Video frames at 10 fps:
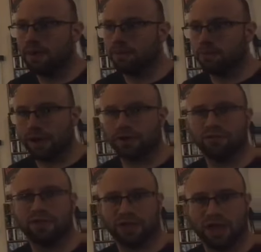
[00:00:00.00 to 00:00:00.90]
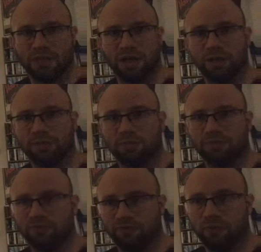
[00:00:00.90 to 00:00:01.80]
records that came out
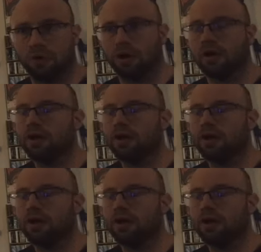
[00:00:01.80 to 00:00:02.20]
before